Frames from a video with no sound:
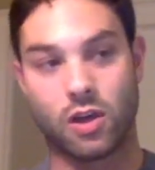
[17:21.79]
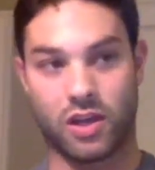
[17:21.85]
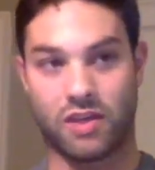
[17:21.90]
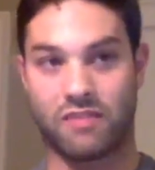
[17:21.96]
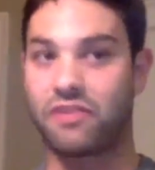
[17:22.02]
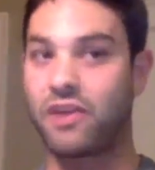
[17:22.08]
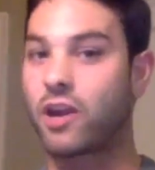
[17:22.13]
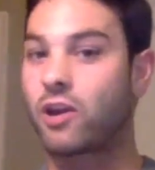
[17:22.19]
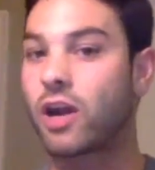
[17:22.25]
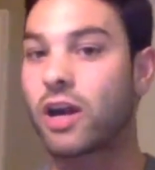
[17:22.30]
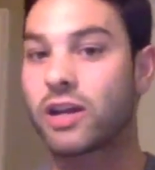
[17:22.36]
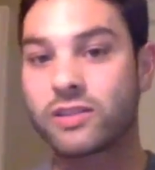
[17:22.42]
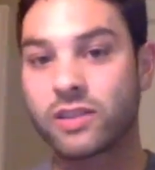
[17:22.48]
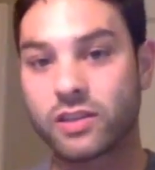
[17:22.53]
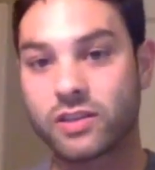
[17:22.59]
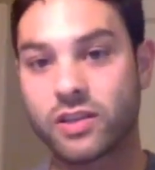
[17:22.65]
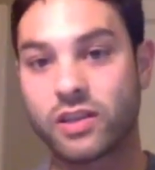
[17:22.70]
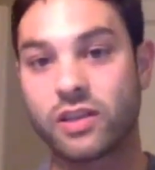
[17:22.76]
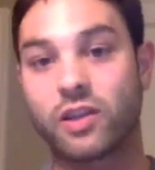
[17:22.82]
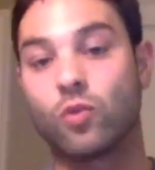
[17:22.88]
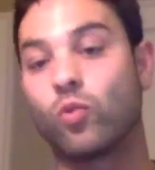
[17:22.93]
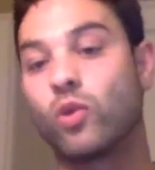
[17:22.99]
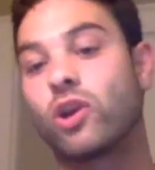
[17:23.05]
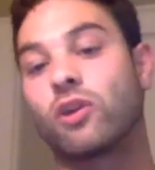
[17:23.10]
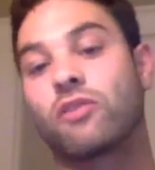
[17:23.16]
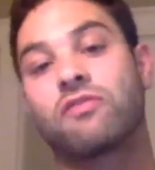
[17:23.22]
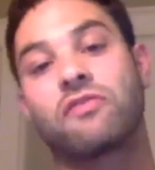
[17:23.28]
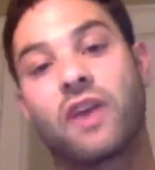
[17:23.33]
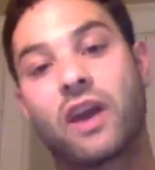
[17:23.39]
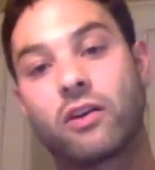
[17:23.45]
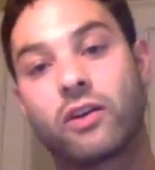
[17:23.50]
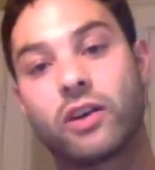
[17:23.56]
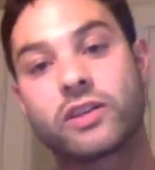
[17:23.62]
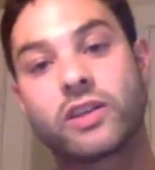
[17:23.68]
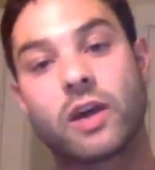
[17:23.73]
If they're not succeeding, we are
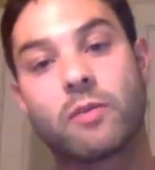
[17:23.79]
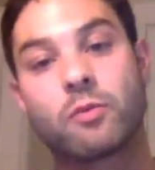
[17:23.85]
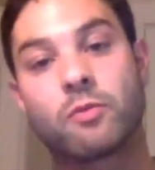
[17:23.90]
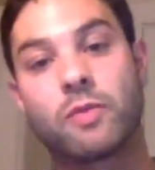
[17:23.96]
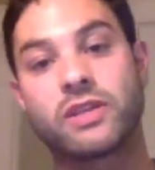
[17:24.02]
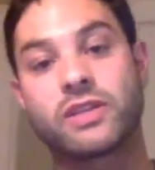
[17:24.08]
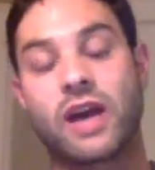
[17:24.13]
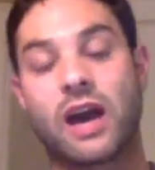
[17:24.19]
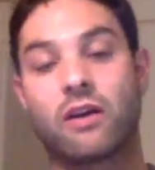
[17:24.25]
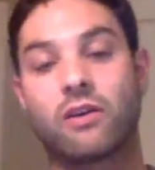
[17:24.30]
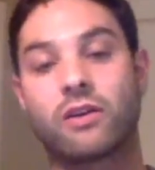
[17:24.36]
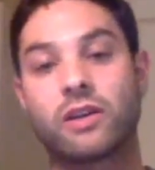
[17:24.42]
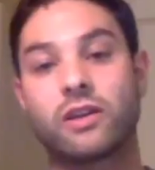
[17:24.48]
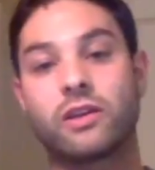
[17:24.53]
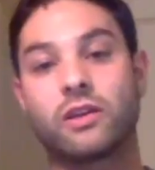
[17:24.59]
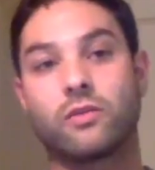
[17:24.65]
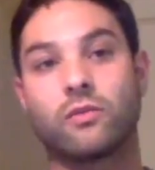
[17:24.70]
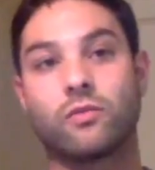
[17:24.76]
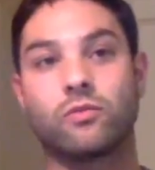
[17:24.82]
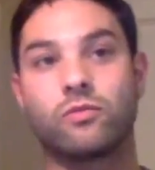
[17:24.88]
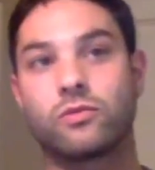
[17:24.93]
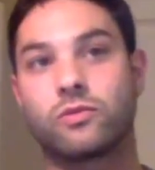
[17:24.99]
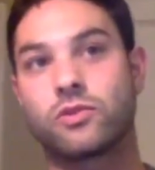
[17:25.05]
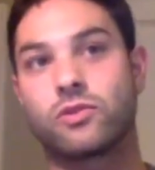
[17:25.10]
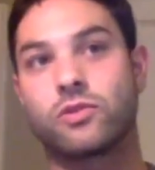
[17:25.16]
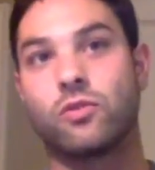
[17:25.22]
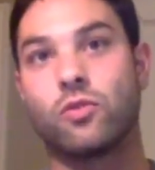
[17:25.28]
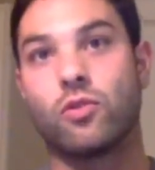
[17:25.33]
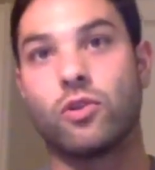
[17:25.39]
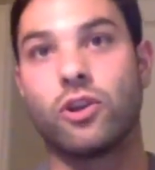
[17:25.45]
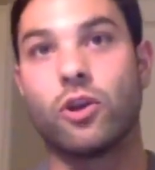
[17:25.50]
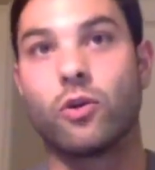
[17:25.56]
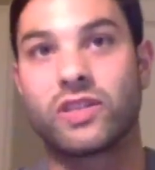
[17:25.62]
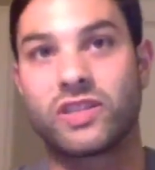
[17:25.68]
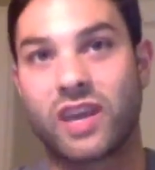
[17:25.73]
failing type of mentality. And,
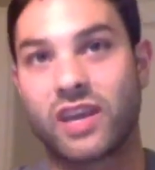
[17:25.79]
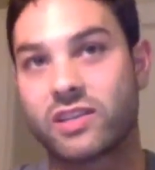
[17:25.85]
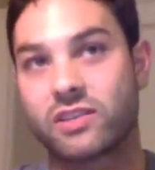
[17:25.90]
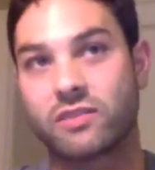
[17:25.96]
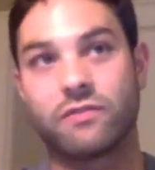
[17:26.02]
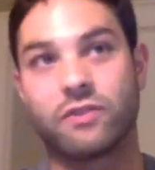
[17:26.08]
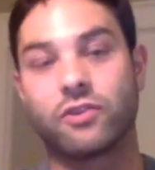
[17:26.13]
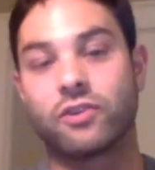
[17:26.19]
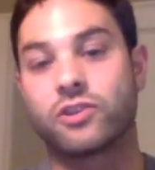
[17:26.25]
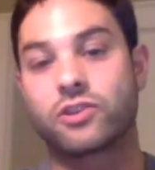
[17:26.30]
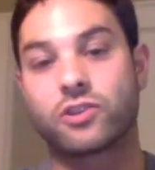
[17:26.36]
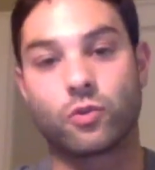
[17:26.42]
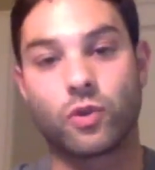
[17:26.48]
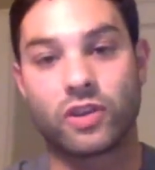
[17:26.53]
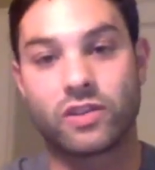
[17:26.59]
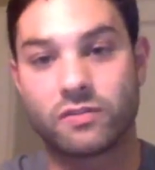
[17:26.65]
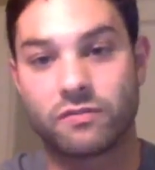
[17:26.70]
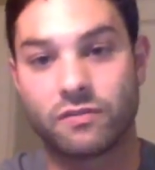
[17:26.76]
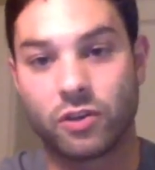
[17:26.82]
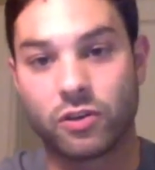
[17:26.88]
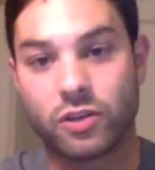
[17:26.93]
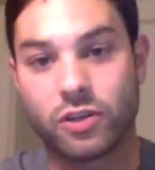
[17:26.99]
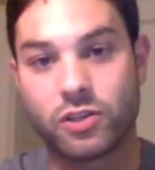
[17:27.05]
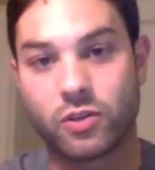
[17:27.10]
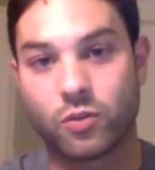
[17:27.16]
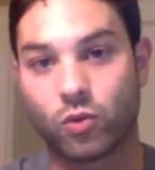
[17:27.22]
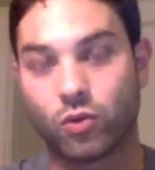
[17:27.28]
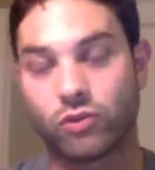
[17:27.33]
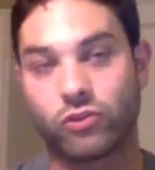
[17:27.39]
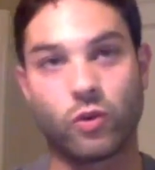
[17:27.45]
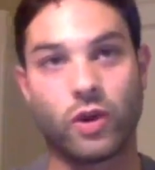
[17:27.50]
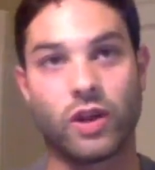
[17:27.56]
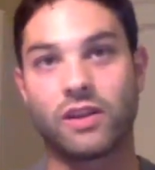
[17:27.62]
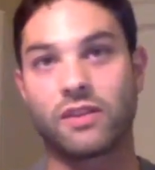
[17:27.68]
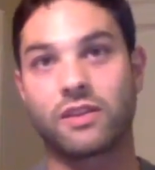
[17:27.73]
it takes a village to raise a village, and we'll
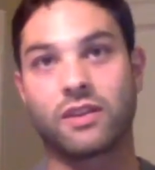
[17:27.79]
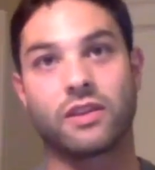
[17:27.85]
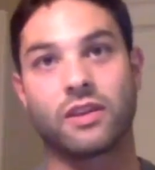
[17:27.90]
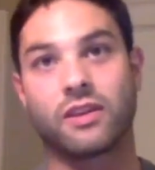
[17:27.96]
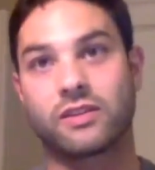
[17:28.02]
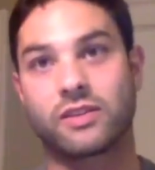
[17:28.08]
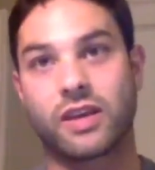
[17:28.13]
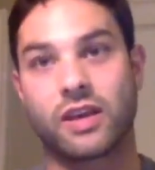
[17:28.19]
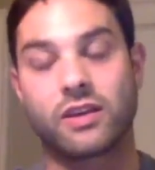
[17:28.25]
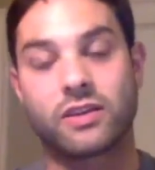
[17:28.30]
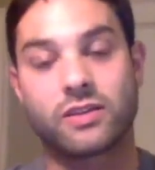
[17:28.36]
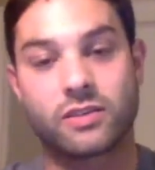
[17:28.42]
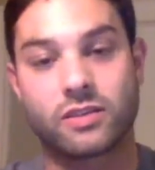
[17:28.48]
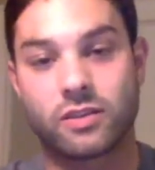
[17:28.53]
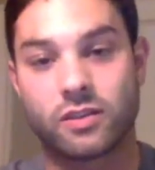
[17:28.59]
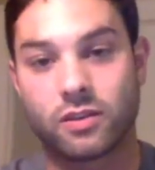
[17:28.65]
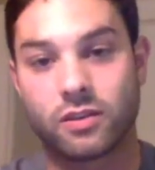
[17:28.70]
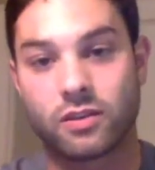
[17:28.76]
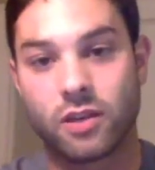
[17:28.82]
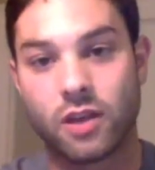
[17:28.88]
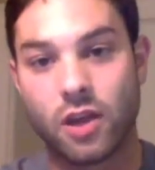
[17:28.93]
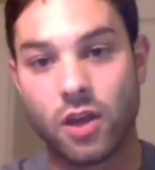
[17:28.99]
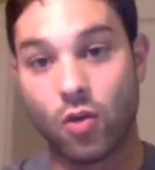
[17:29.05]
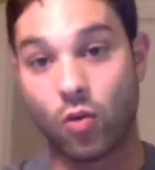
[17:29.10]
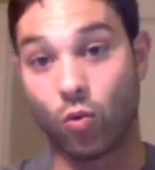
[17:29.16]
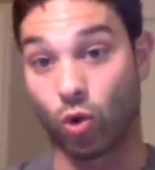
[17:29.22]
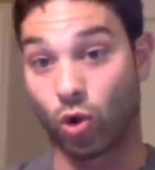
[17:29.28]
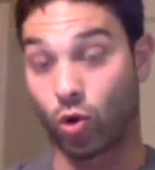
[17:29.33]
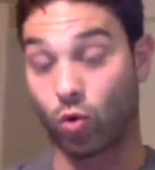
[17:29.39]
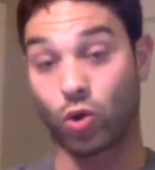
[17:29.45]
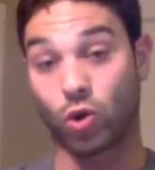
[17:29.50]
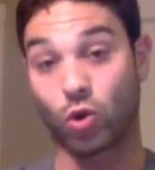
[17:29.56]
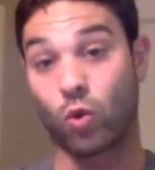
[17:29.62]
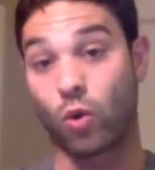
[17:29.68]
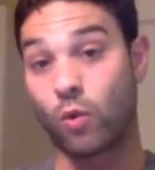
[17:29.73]
do anything that it takes to work
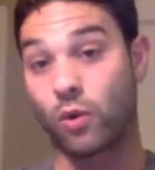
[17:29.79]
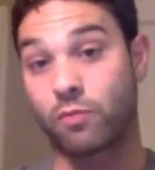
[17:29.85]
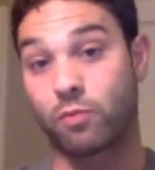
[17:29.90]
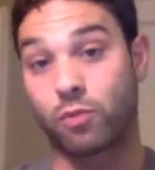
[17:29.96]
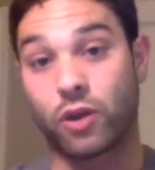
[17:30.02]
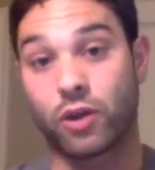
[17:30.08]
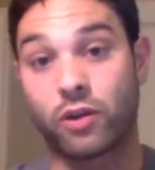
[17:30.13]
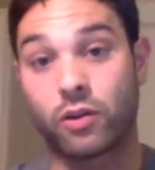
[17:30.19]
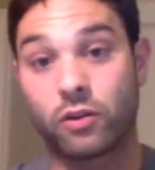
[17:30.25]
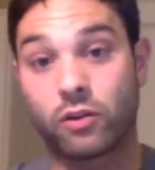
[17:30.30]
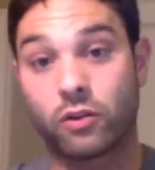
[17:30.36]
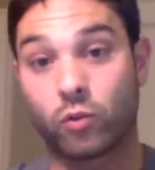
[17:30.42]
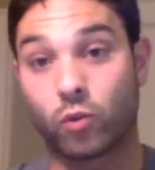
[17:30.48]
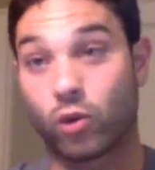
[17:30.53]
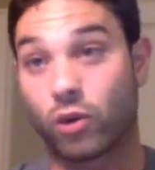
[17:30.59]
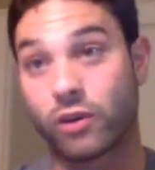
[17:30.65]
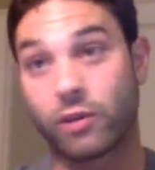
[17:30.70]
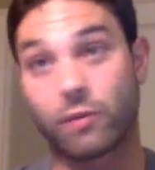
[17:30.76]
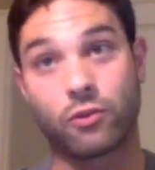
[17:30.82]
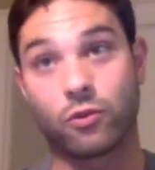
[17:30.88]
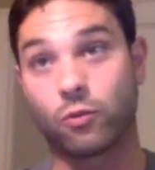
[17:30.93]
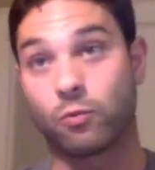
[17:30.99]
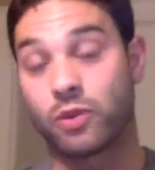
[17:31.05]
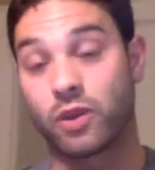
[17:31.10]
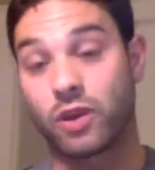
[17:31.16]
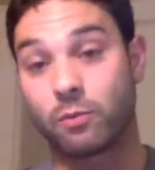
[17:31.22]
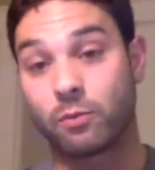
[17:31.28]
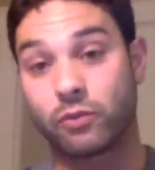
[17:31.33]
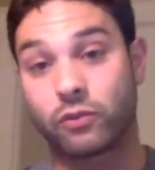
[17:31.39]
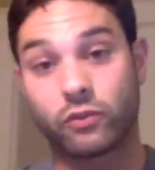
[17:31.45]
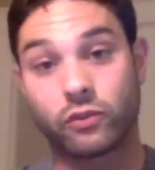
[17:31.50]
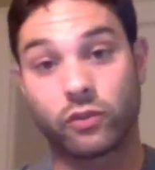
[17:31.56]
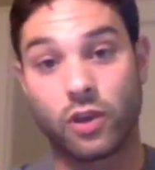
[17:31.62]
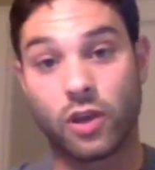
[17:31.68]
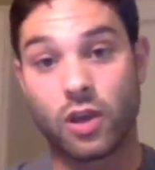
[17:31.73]
one-on-one with players, work them through
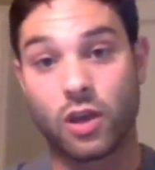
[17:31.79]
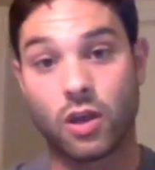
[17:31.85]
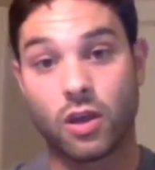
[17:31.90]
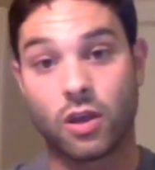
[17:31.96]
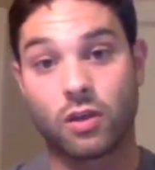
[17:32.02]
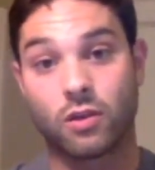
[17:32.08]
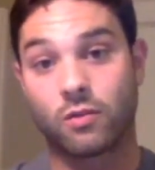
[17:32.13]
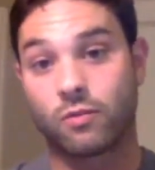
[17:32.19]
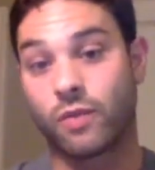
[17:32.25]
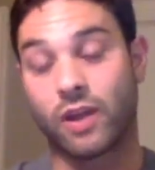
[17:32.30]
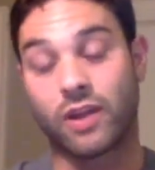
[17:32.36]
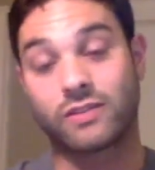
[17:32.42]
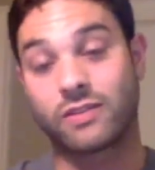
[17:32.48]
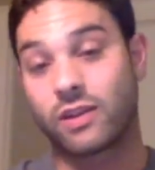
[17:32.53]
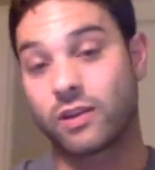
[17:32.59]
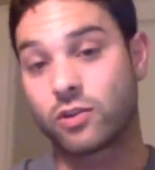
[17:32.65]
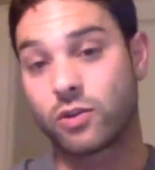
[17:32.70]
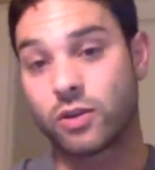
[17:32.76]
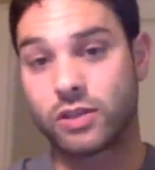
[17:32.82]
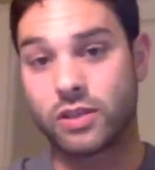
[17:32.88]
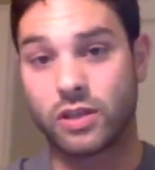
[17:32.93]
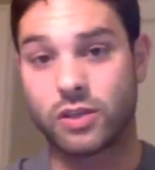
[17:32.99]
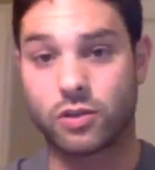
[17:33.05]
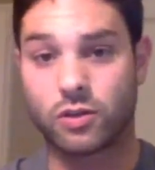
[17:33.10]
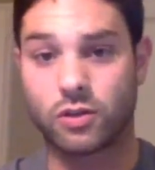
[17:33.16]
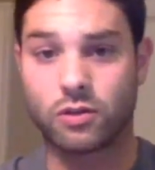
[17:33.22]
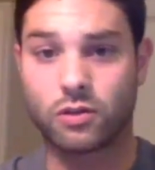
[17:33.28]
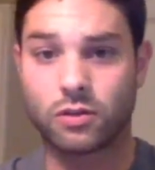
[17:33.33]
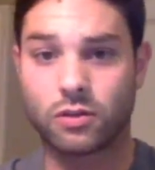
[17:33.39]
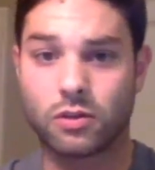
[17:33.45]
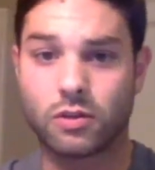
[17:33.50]
pips, et cetera, et cetera.